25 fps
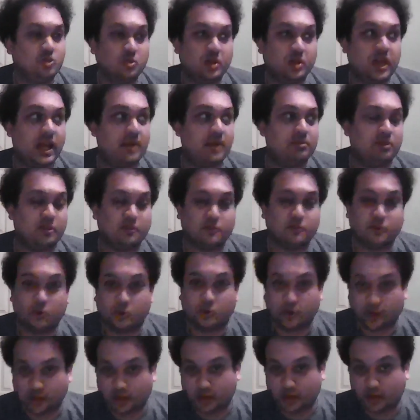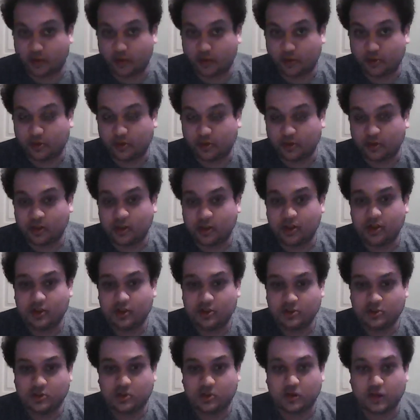2 games in 4 years
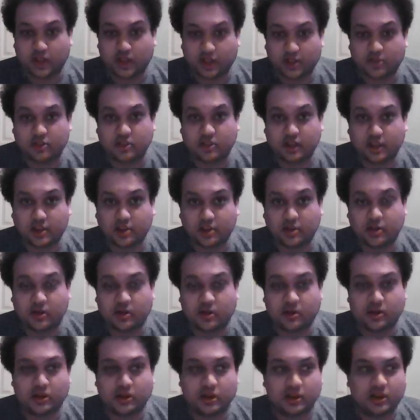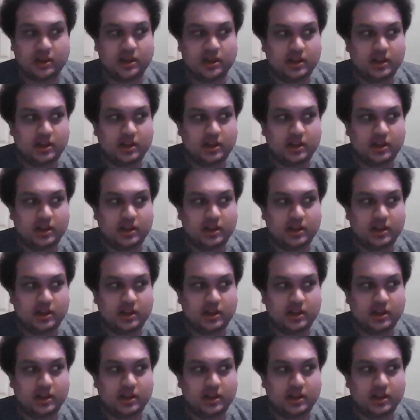during his tenure,